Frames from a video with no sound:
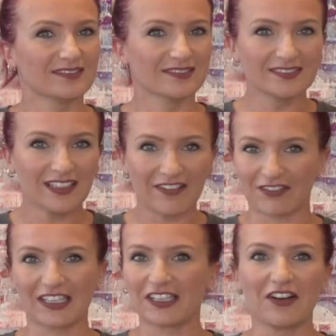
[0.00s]
They're
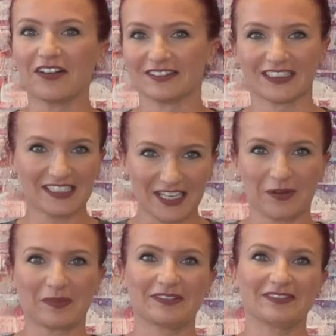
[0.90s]
really not. They're
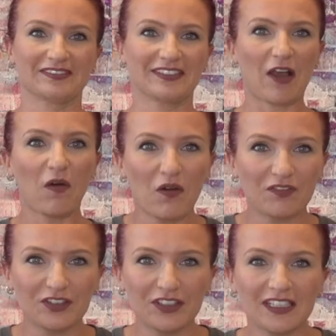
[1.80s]
terrible. They're
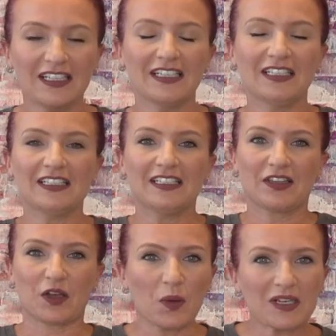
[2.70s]
awful.
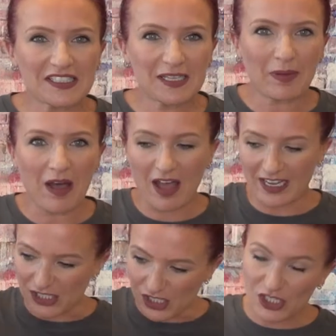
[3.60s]
The quality bar
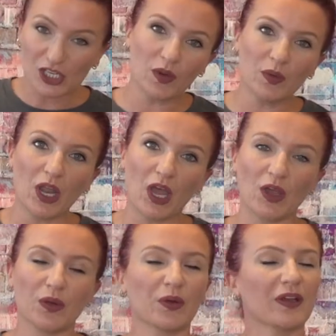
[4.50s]
is so
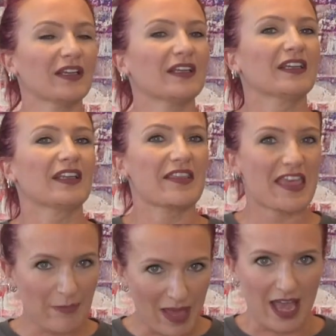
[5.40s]
low.
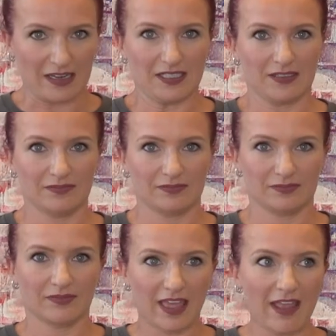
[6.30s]
They're bad.
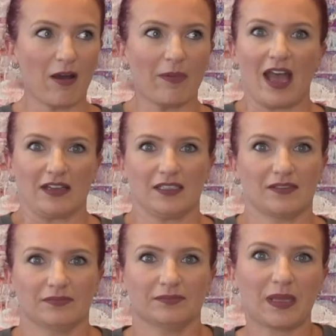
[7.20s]
They are bad.
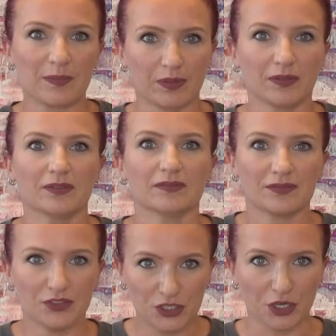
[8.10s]
People
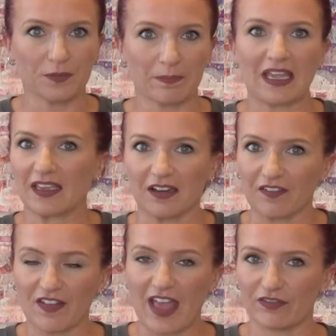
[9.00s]
don't make
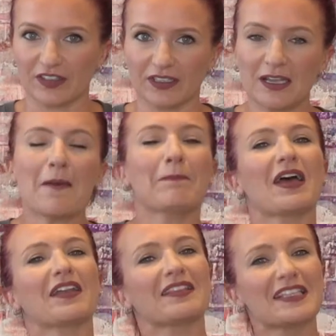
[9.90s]
enough effort.
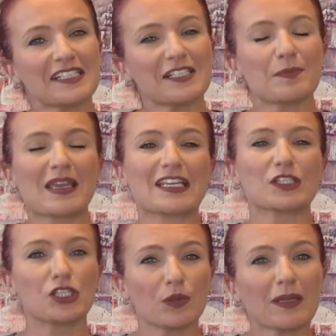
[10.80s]
But this is me
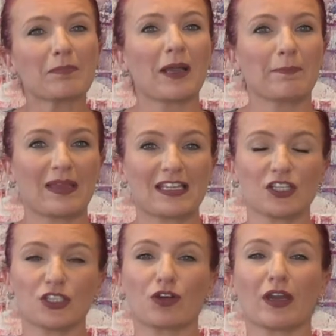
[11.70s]
doing my bit
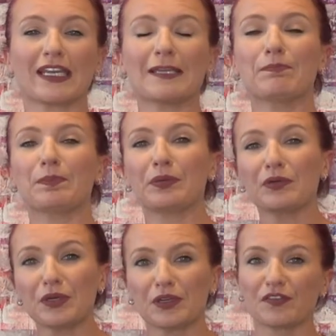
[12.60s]
to try and
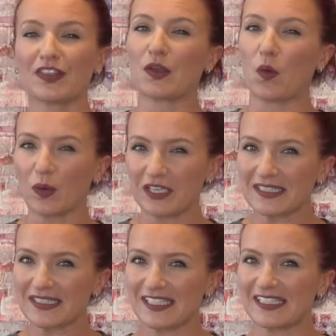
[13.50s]
improve the
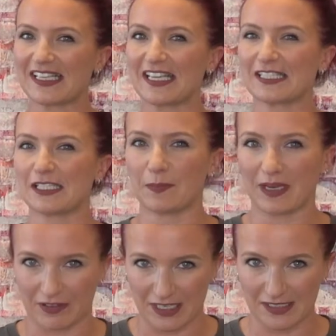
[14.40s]
audience's
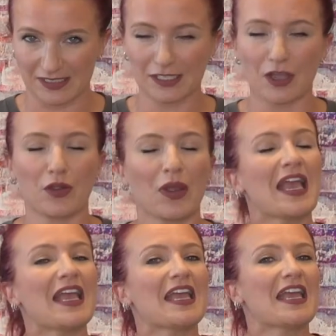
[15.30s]
experience. So
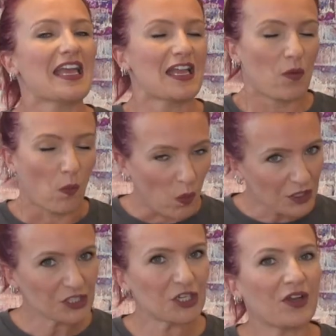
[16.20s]

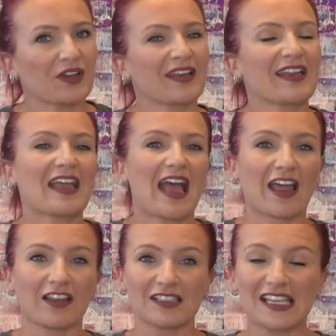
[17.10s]
watch on
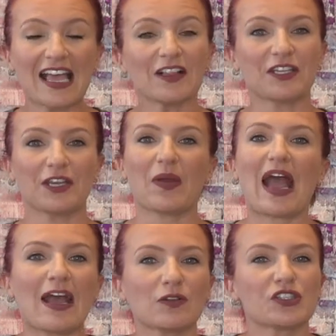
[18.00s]
and I'll tell you
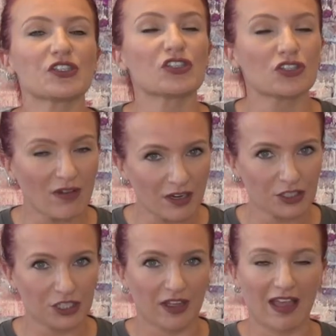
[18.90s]
how to
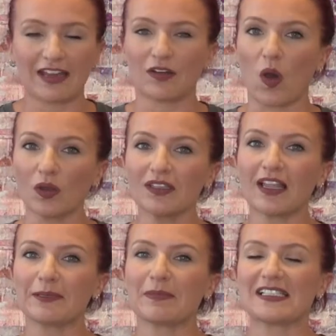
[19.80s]
structure an
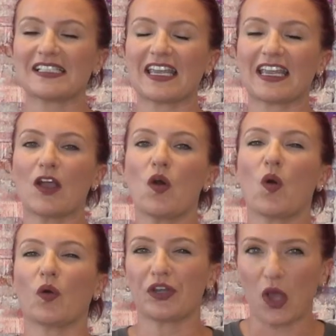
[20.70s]
online meeting
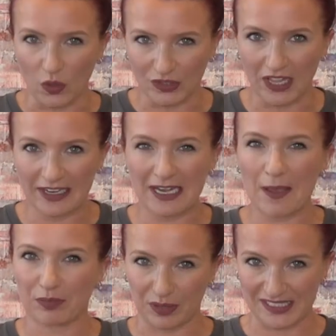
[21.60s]
or an
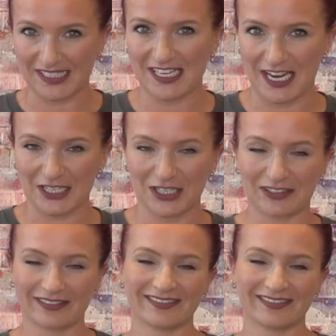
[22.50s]
online presentation.